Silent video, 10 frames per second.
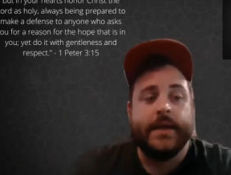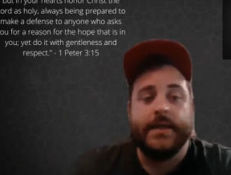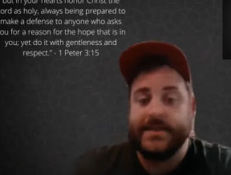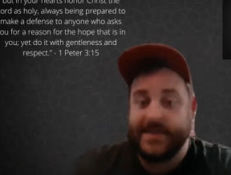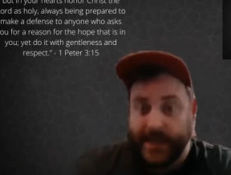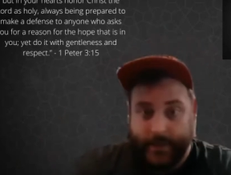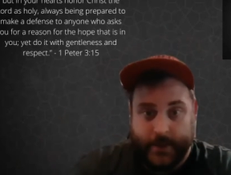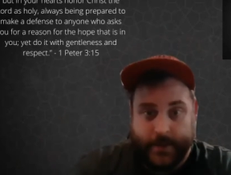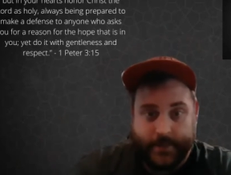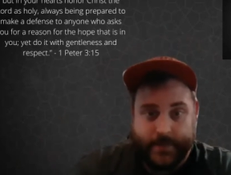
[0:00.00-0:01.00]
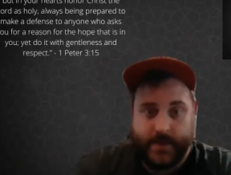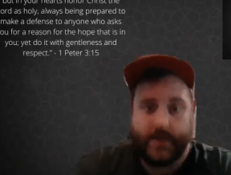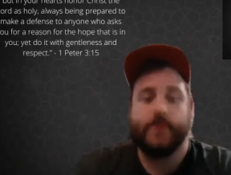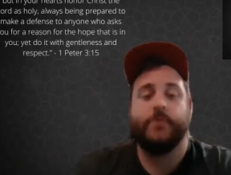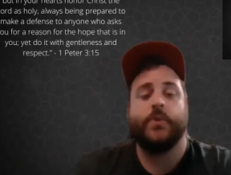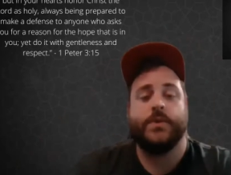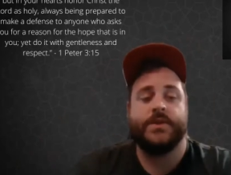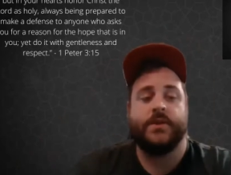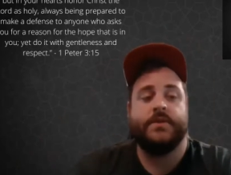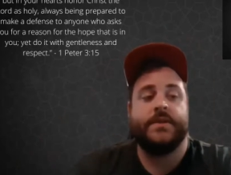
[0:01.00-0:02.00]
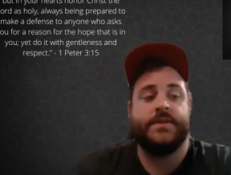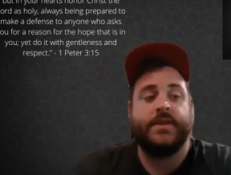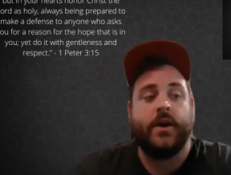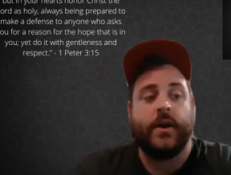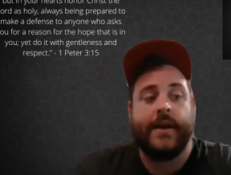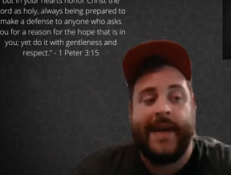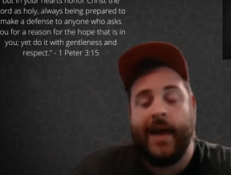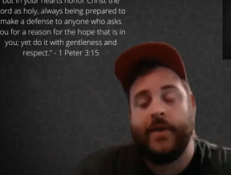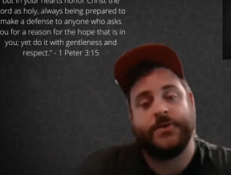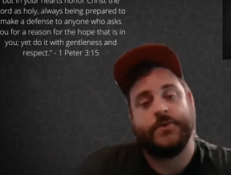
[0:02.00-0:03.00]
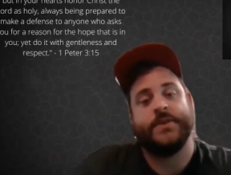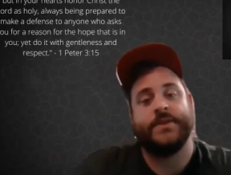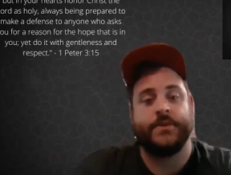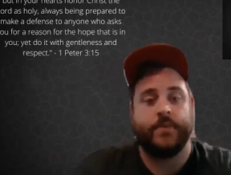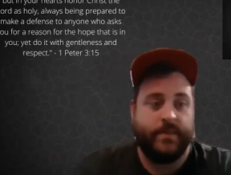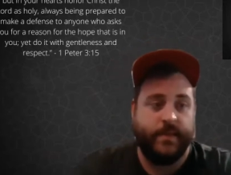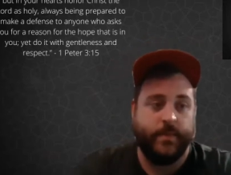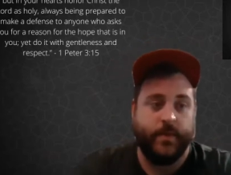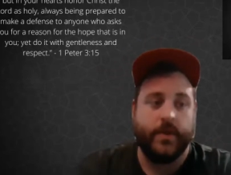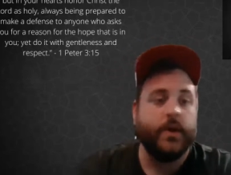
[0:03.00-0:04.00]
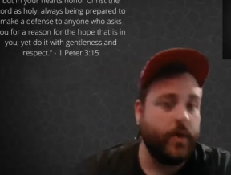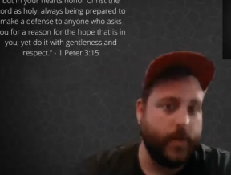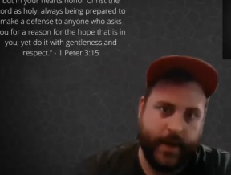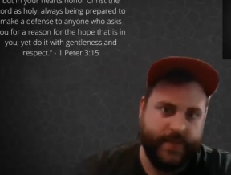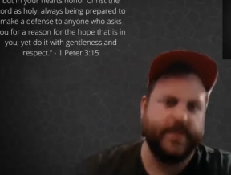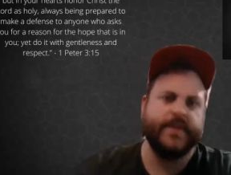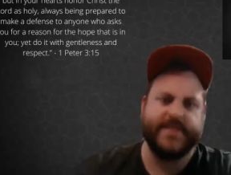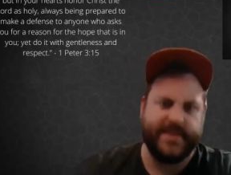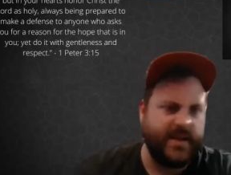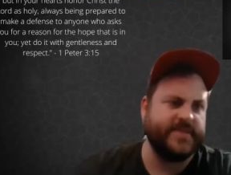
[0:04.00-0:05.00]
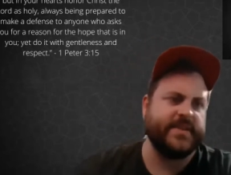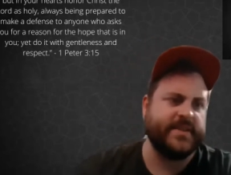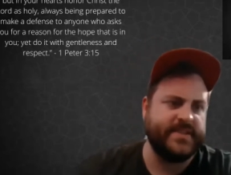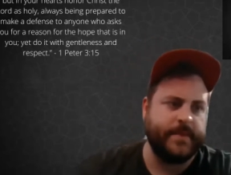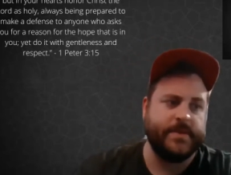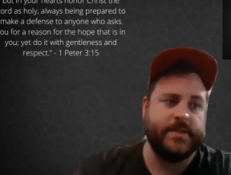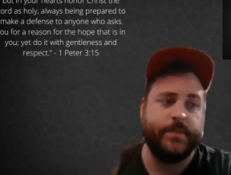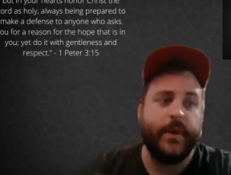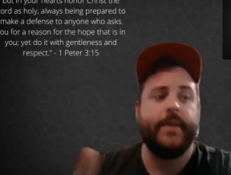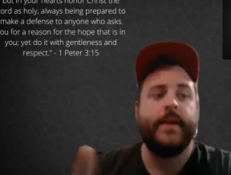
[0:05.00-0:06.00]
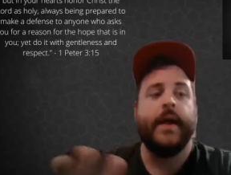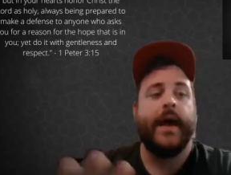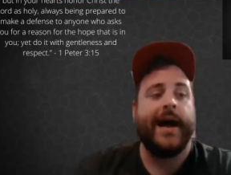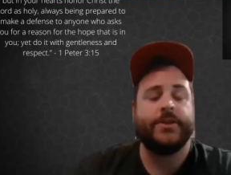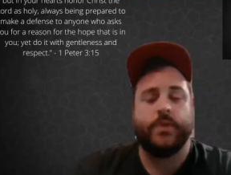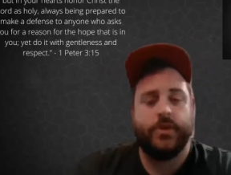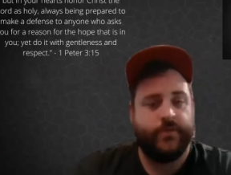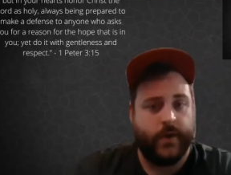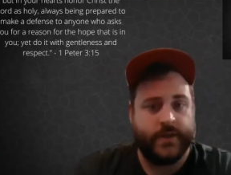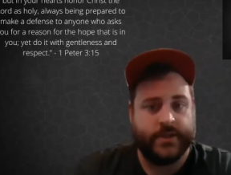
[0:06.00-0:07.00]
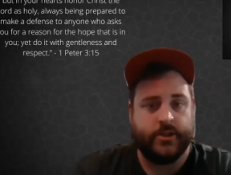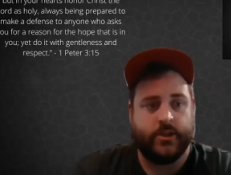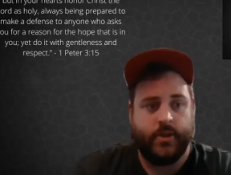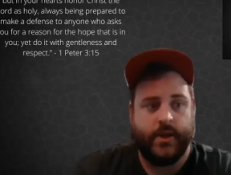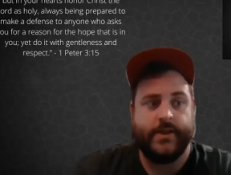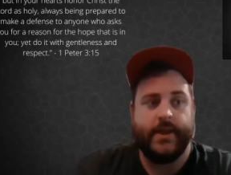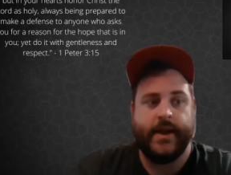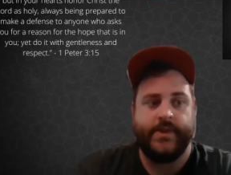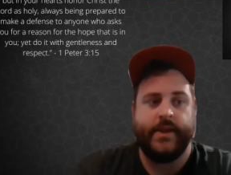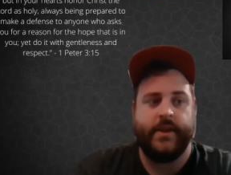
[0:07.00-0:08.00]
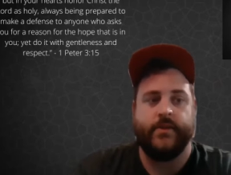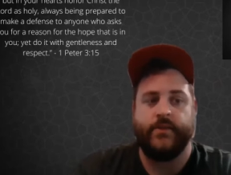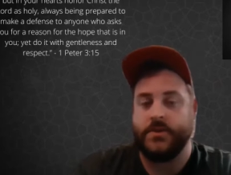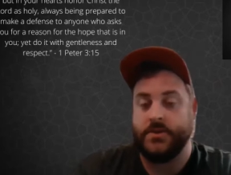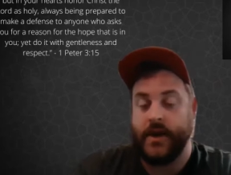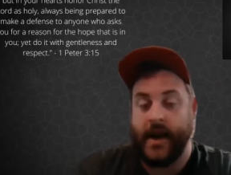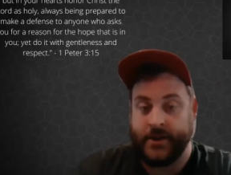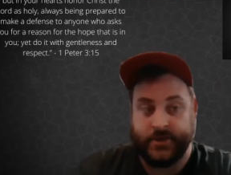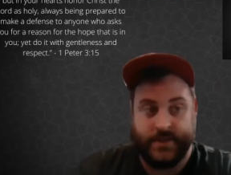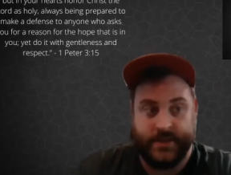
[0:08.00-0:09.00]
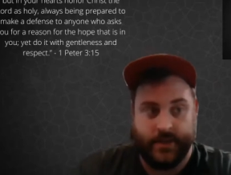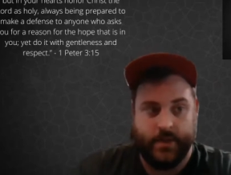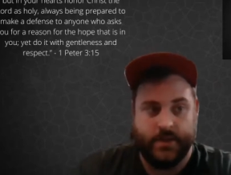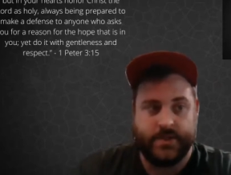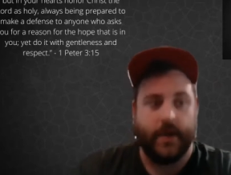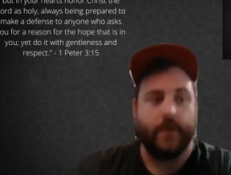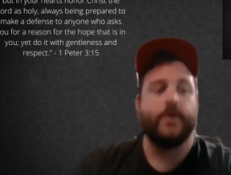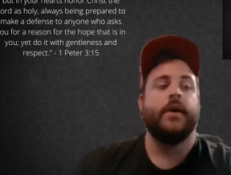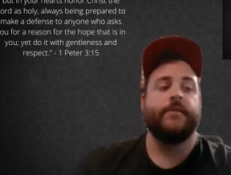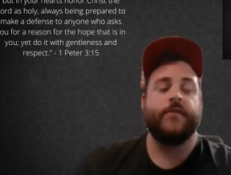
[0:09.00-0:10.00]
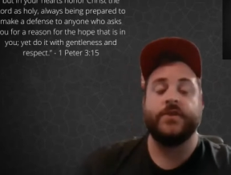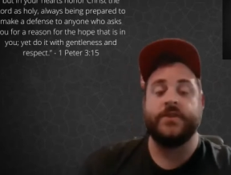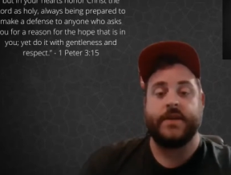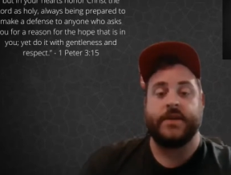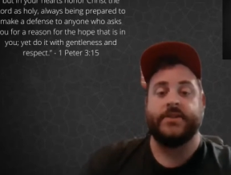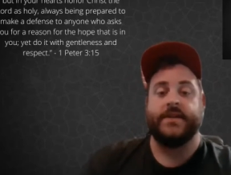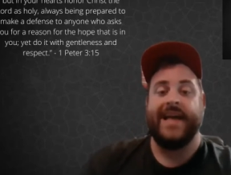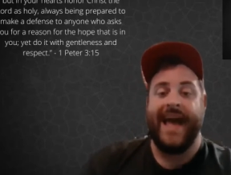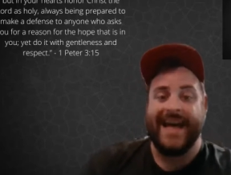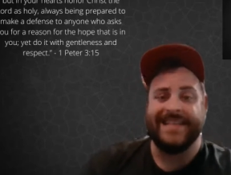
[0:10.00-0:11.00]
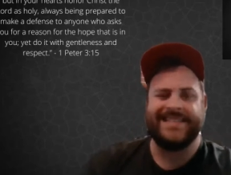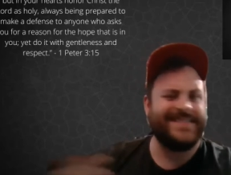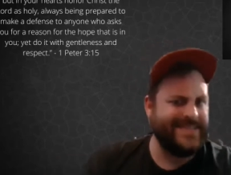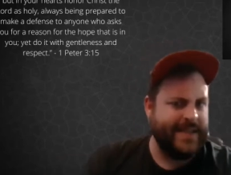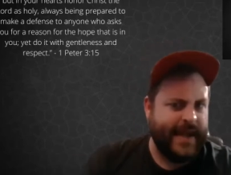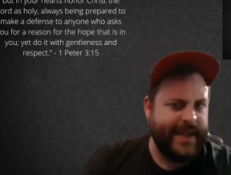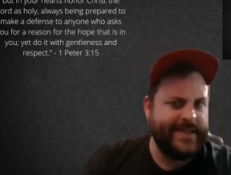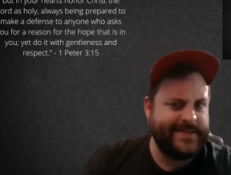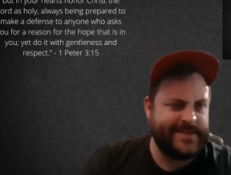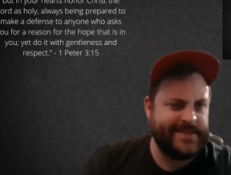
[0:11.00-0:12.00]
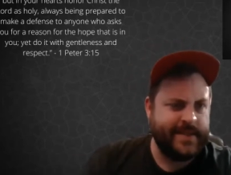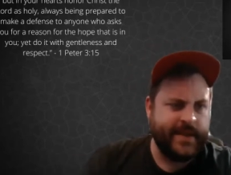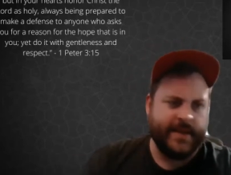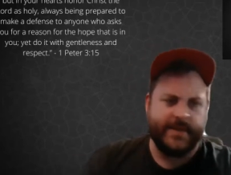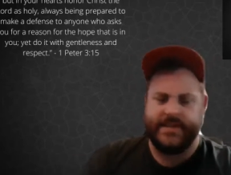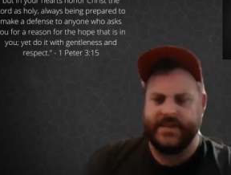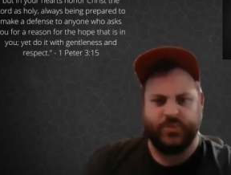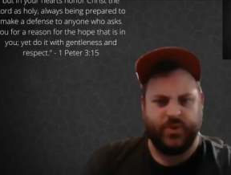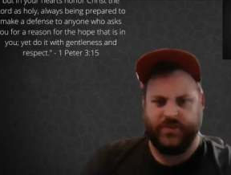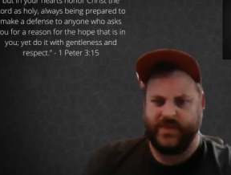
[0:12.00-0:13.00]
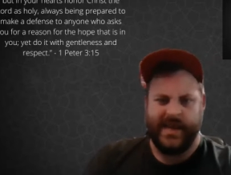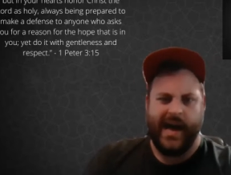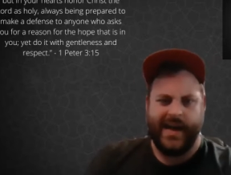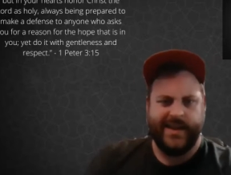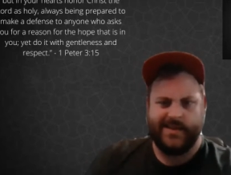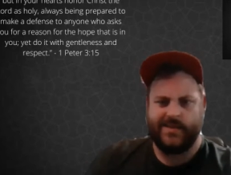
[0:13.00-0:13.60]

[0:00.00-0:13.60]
Disclaimer. All right, before we start this, there are countless reasons why people are atheists, agnostics, skeptics, but I just want to focus on the three that I think your friends are actually dealing with. So, first objection: Hasn't science disproved God?